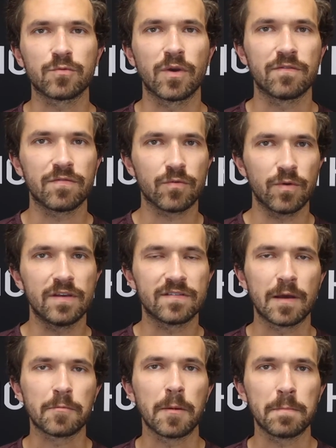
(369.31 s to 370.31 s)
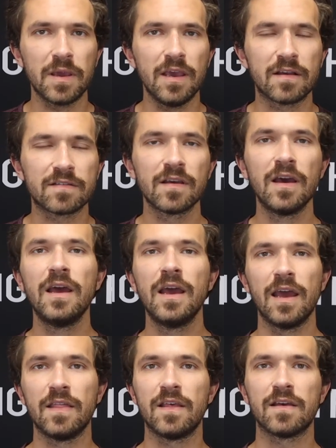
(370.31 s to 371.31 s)
We have 3 separate peaks
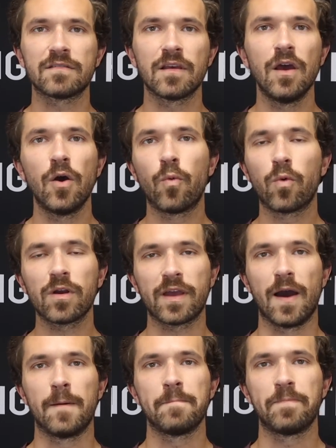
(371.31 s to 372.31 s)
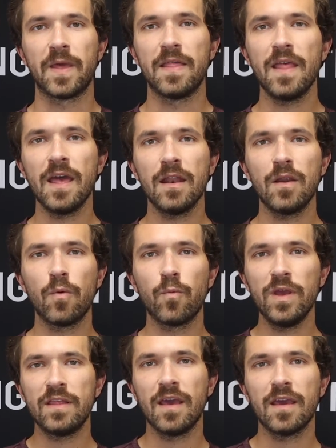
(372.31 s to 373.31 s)
in this workout. And then
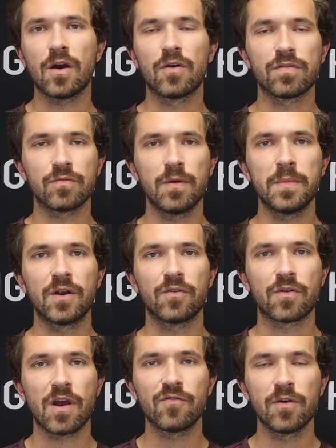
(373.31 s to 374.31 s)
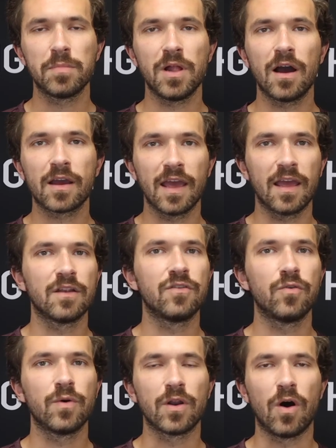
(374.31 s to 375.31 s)
we take our 3-minute recovery block and
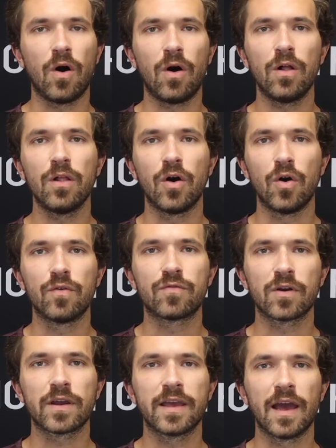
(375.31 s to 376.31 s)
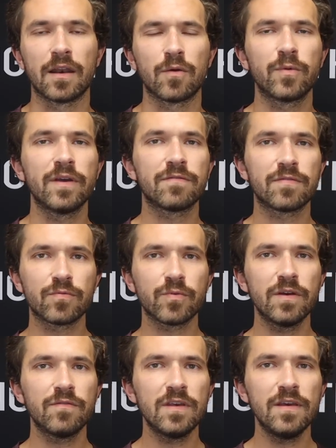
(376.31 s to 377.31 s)
do it all over again. We have
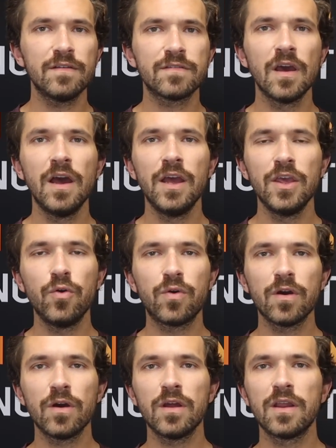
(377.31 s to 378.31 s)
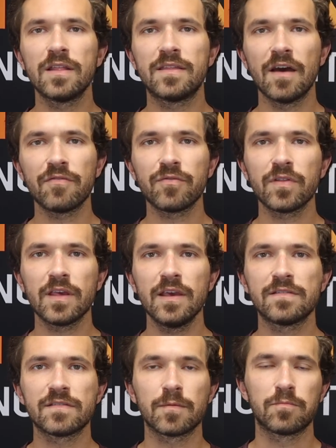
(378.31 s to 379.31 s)
3 of these. You could definitely
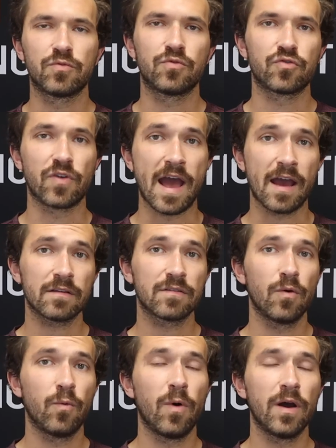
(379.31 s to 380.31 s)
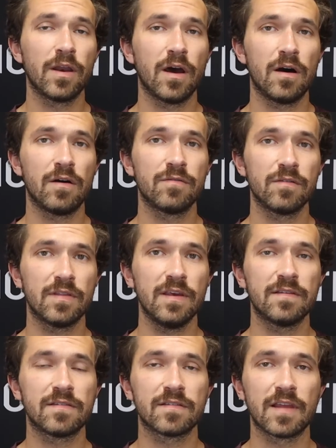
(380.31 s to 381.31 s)
subtract one of
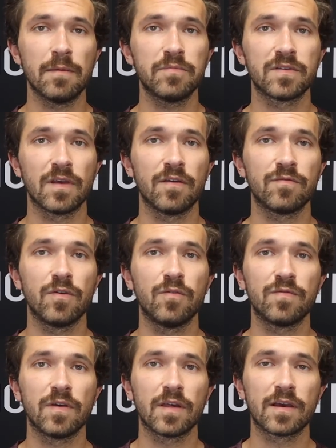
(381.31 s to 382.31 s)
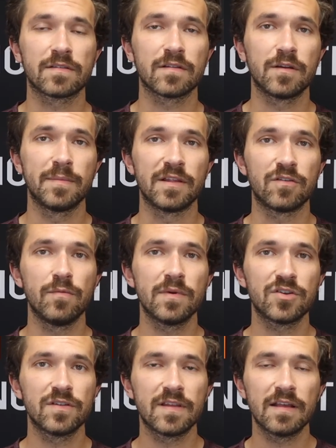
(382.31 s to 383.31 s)
these steps if you feel like it's a little bit too
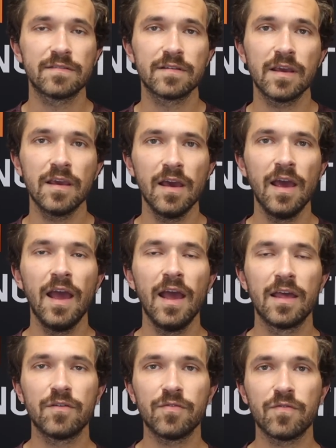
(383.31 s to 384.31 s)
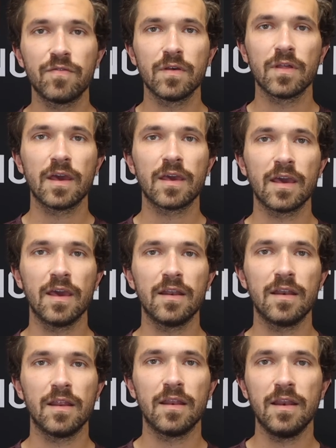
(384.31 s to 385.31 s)
much intensity. And if you feel like
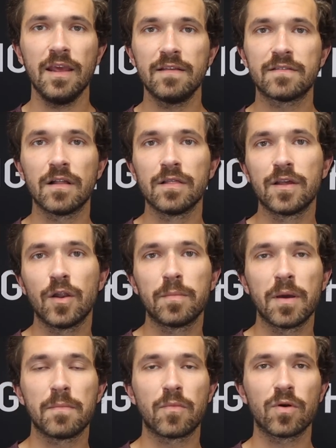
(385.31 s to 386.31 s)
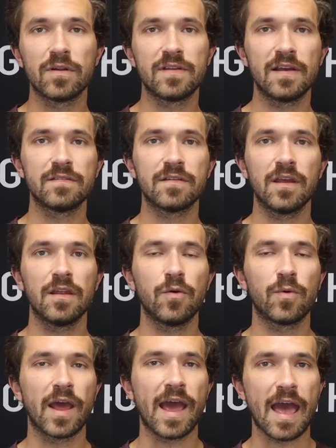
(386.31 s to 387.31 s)
it needs a little bit more intensity and you
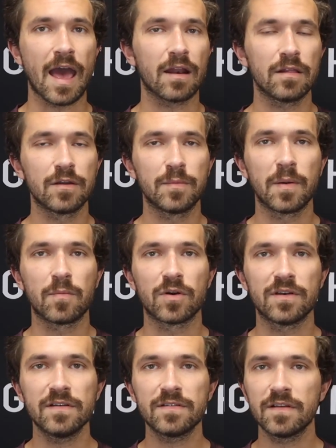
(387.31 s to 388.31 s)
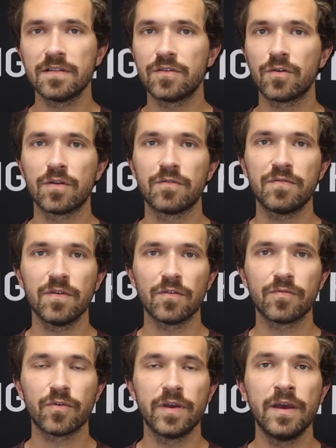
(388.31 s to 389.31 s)
want to add a little bit more distance, you can feel
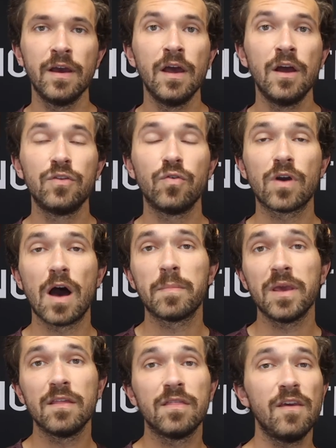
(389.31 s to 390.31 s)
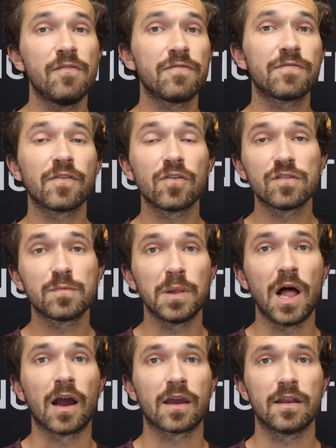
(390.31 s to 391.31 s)
free to copy the first
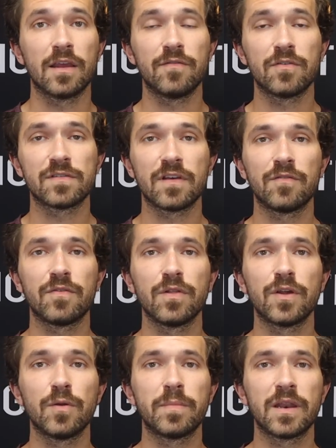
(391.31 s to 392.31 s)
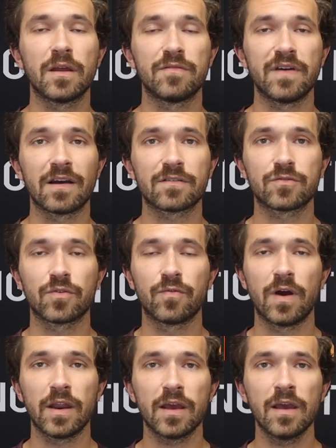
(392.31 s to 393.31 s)
block and give yourself a little bit of extra
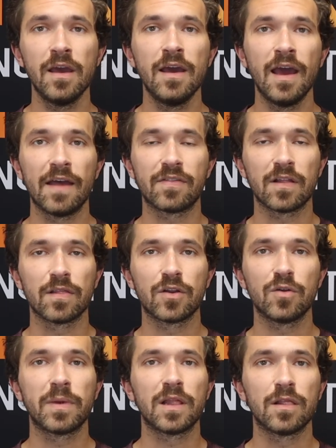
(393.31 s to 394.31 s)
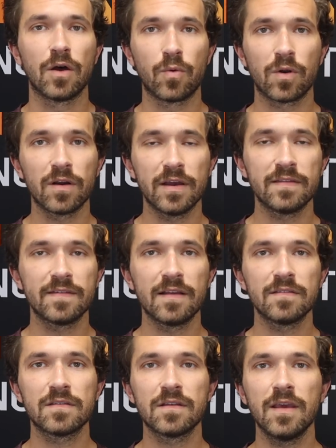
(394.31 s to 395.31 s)
running at that little bit lower
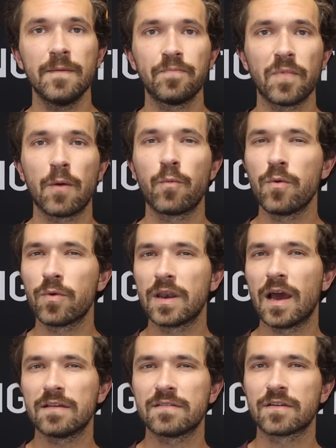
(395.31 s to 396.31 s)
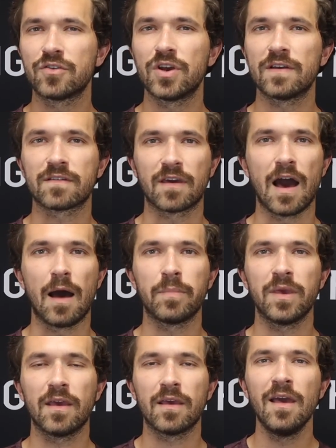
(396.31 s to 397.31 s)
intensity. We would not suggest
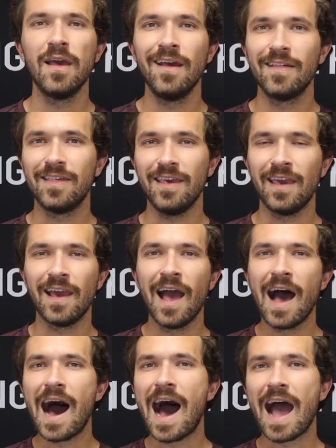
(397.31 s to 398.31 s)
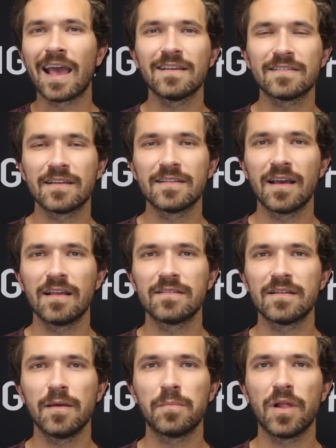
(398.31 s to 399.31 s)
copying the highest
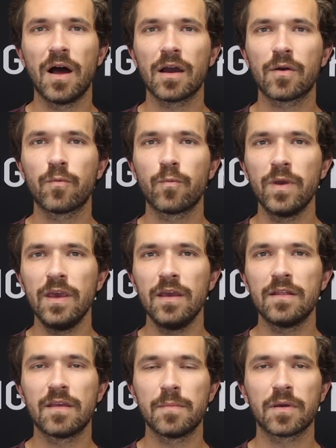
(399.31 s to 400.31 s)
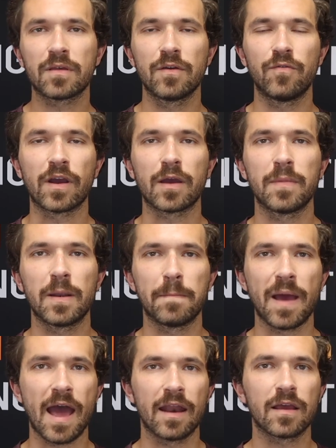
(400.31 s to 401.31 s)
intensity block. We typically recommend
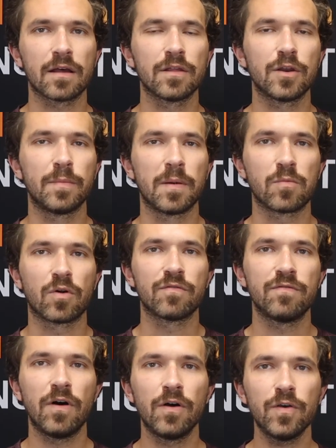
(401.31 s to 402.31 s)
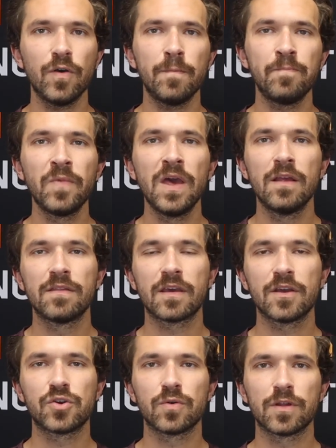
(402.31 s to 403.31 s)
padding a little bit more volume to
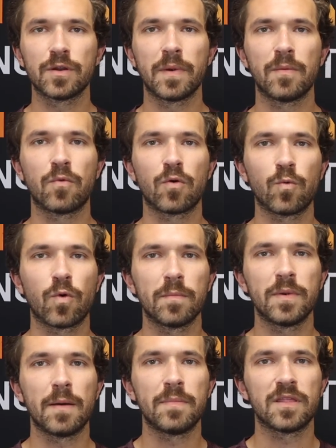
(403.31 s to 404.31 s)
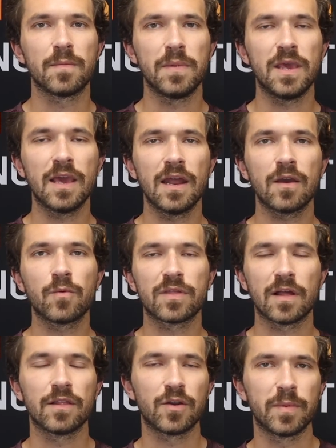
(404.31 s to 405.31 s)
get you a little bit more warmed up at the beginning with
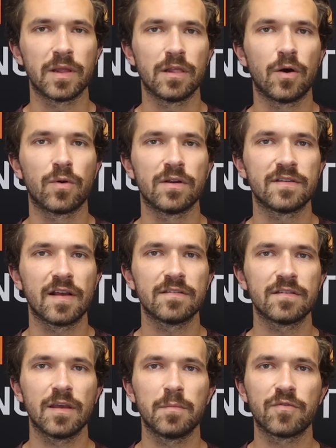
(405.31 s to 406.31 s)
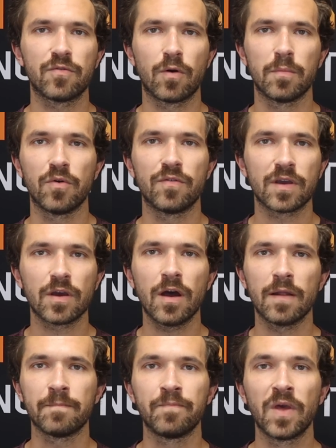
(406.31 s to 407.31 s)
that little bit lower intensity before moving
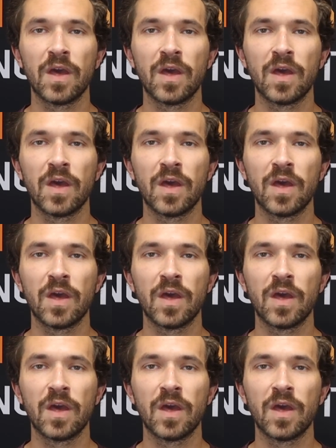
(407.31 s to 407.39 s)
on.